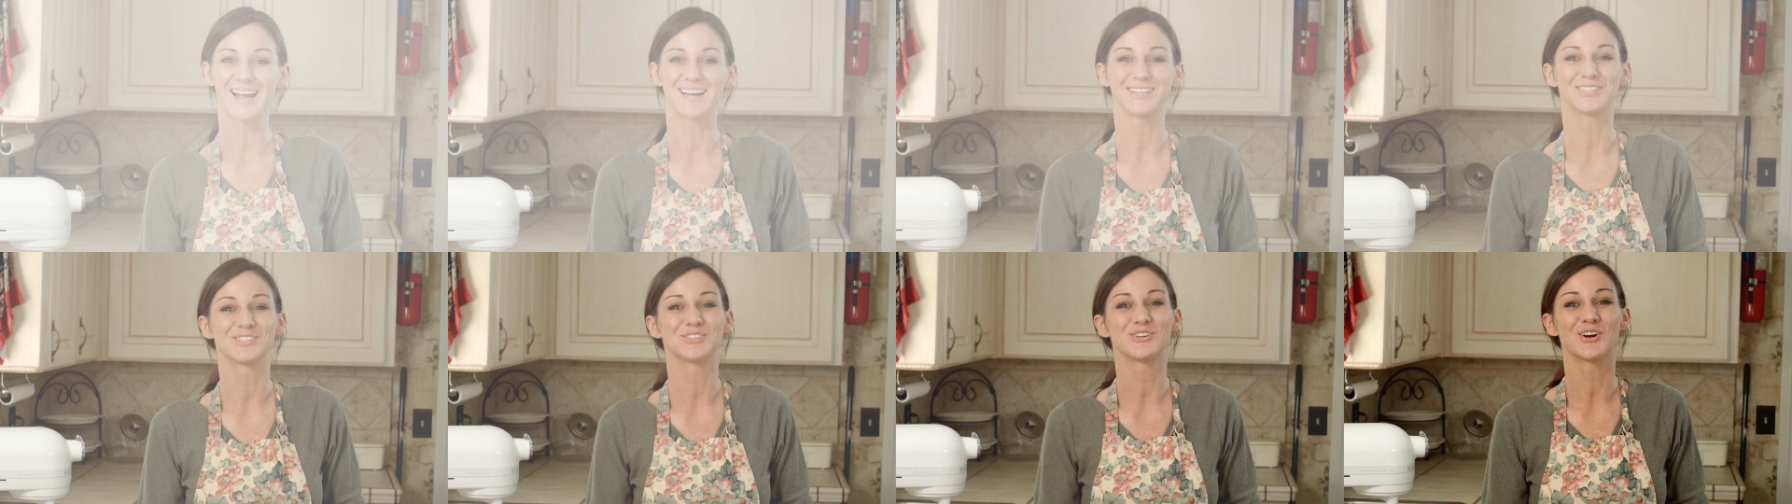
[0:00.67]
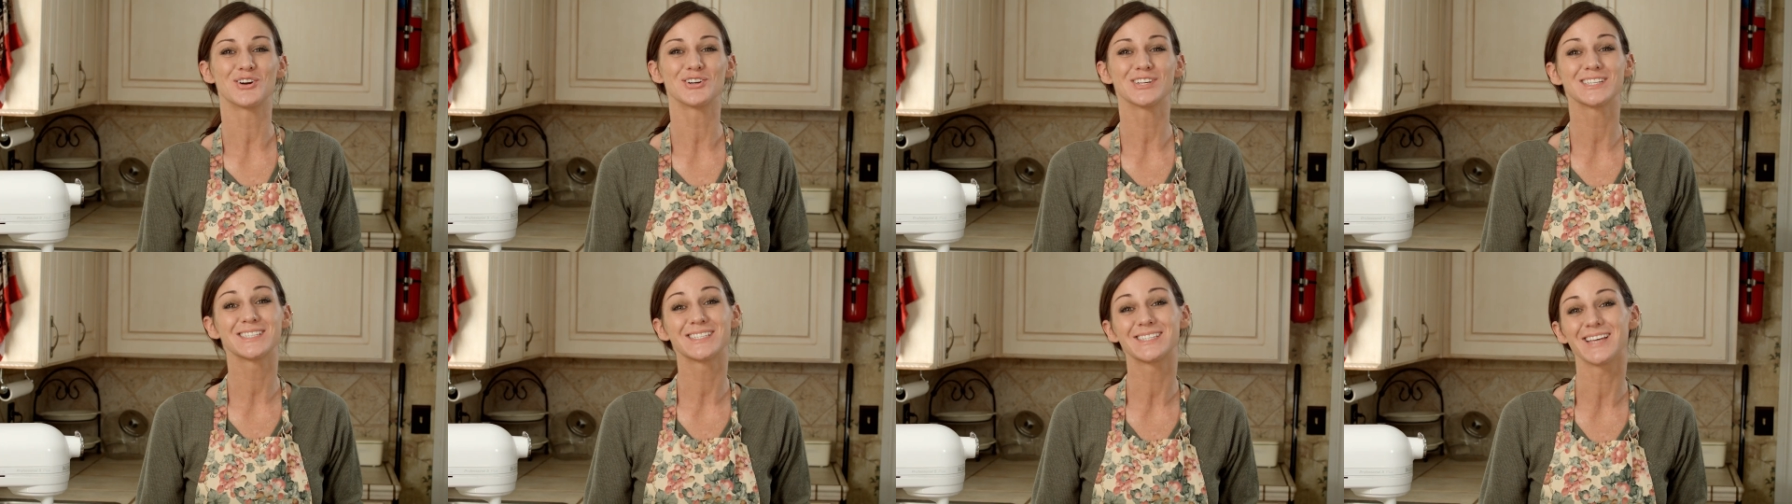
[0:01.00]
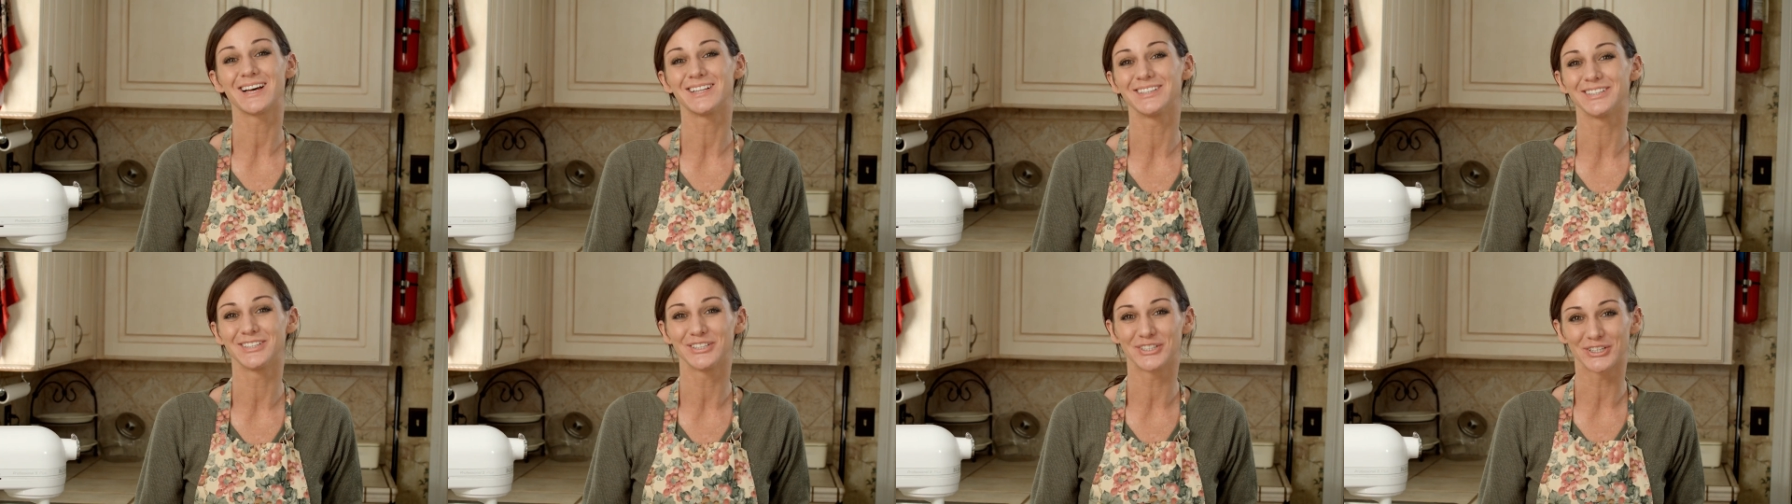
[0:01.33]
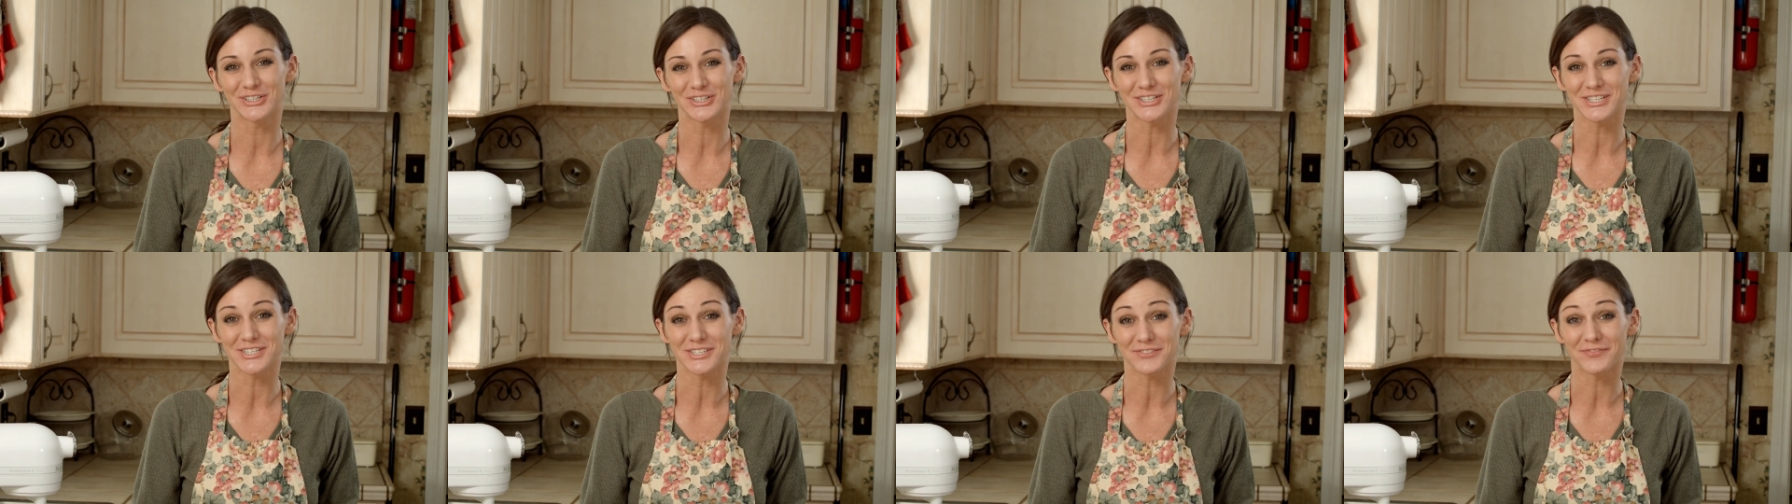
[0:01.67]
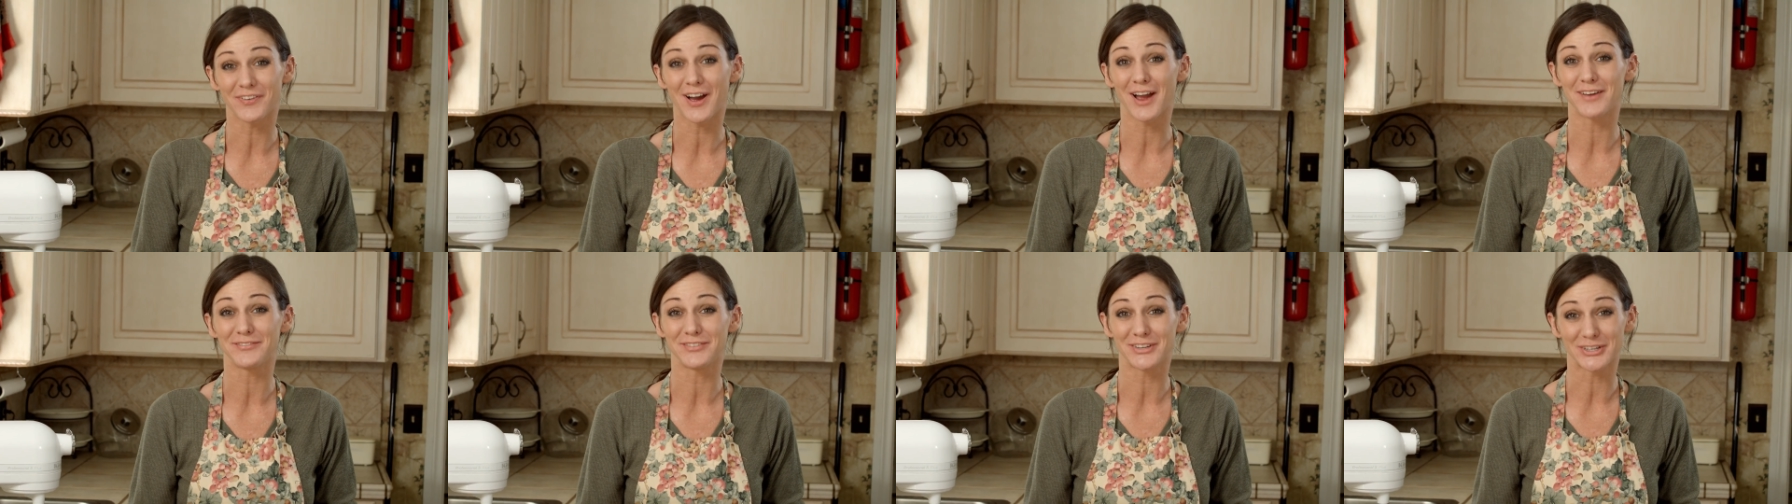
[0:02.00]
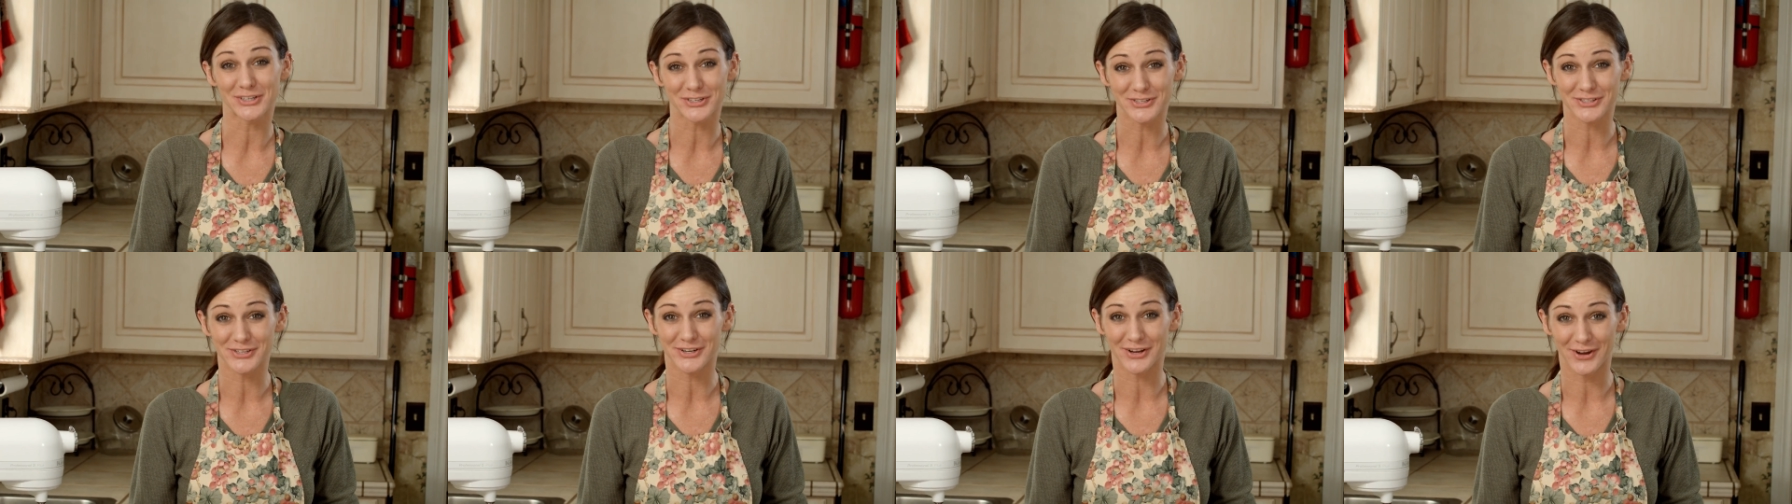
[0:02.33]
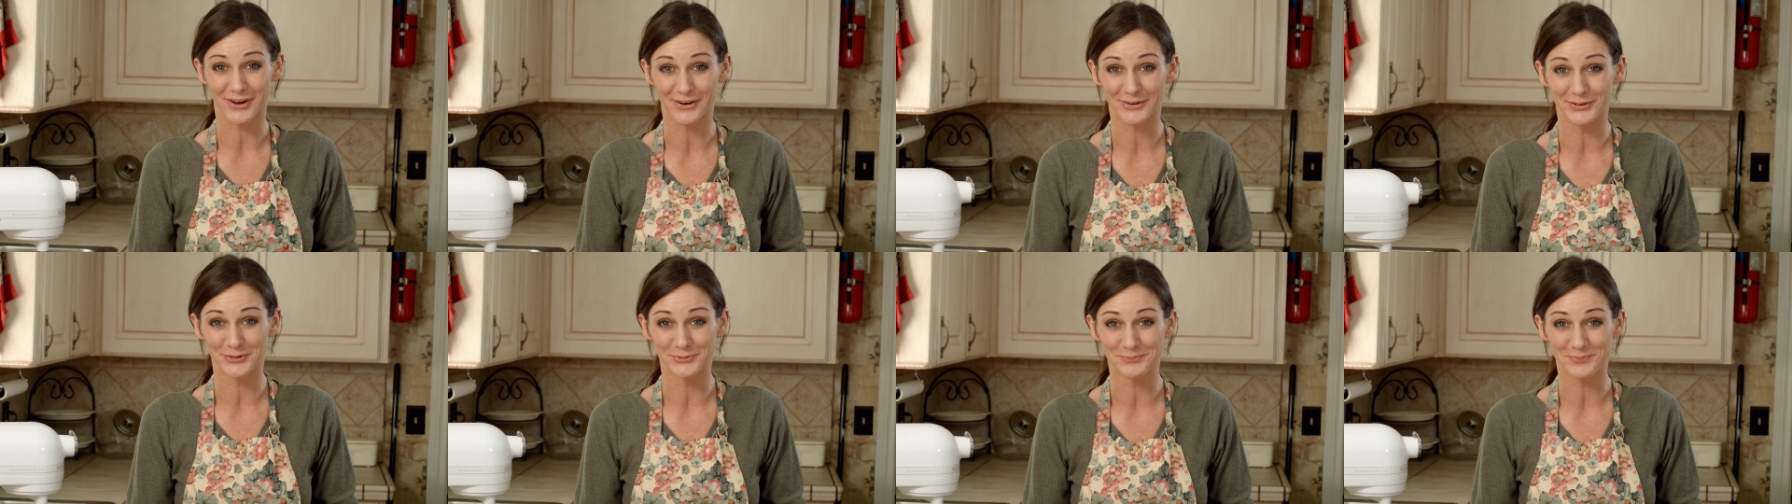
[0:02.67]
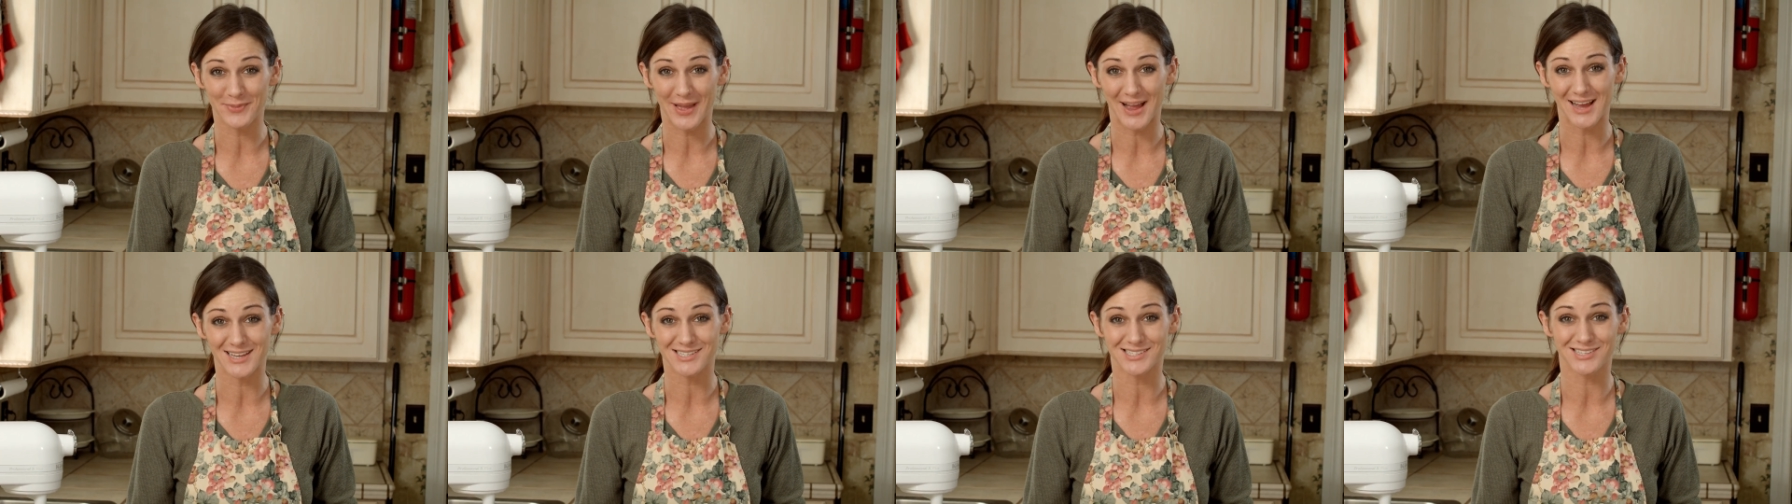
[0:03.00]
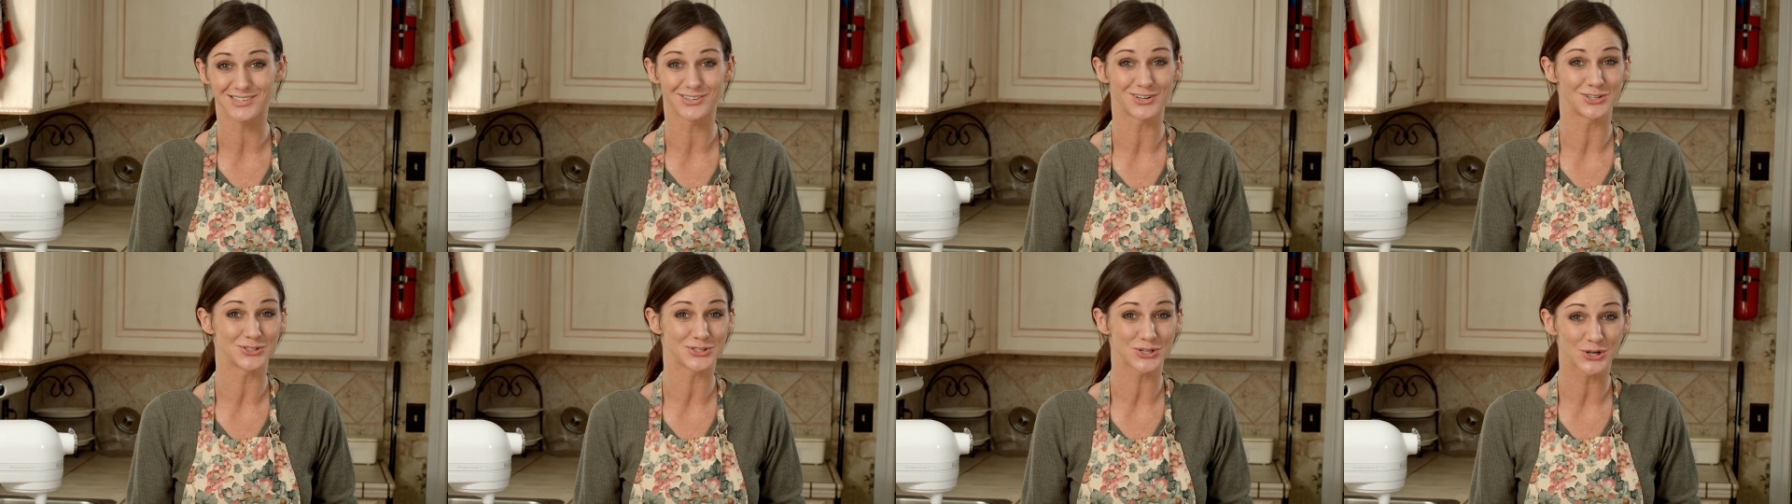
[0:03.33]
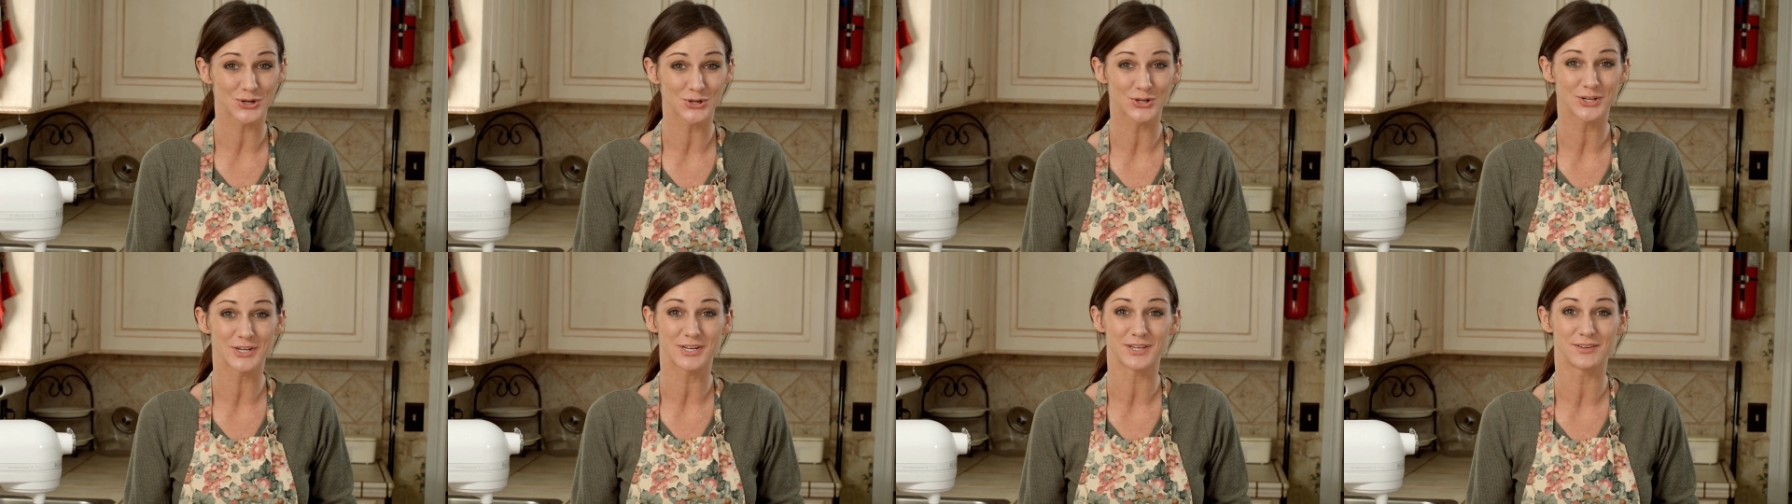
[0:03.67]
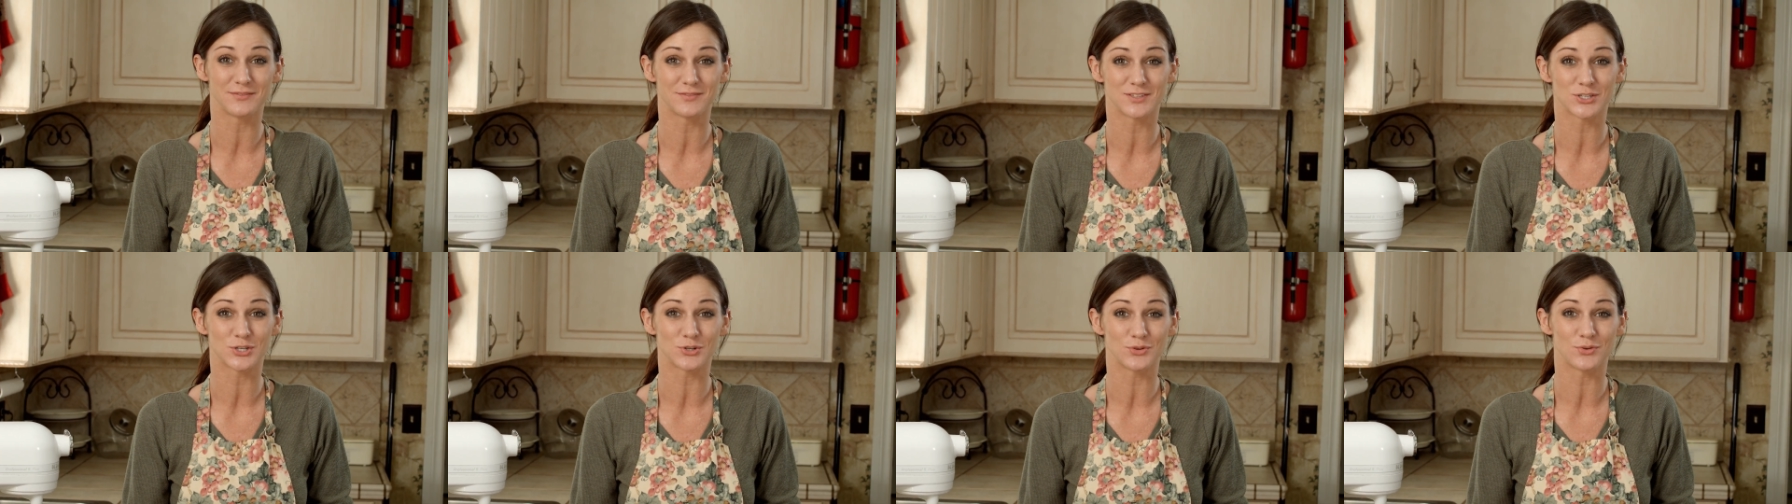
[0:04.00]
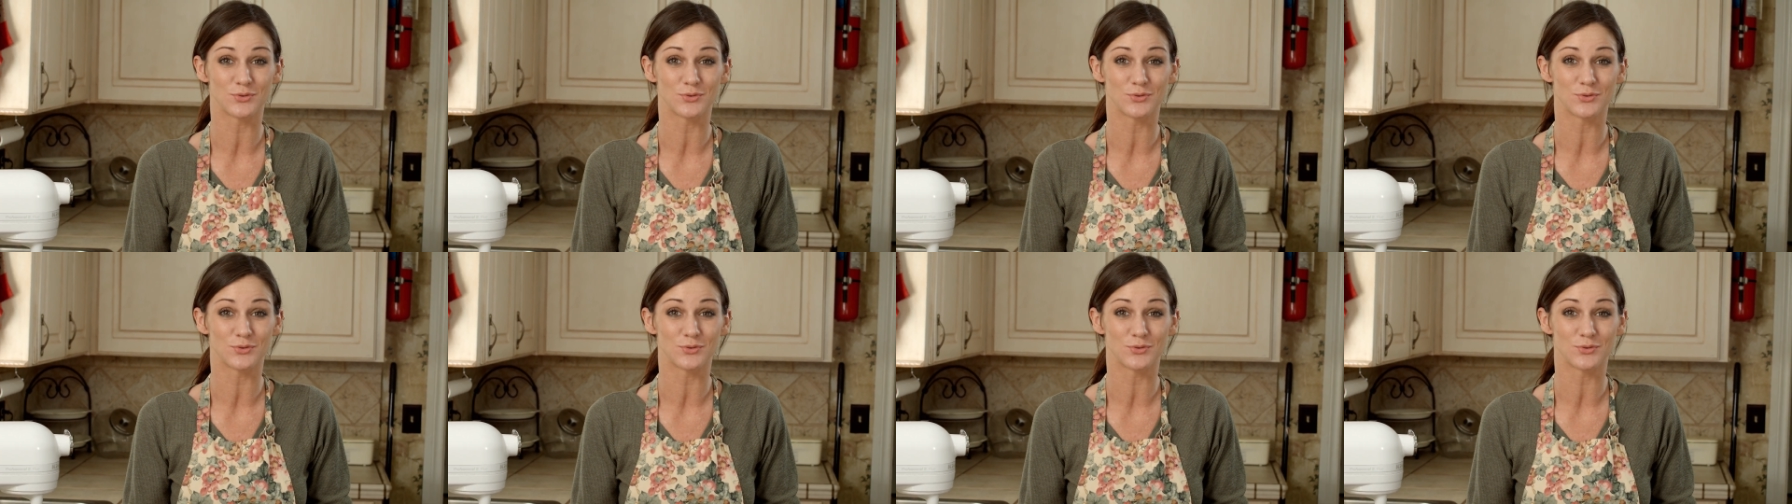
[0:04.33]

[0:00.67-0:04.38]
I started selling cookies five years ago as an alternative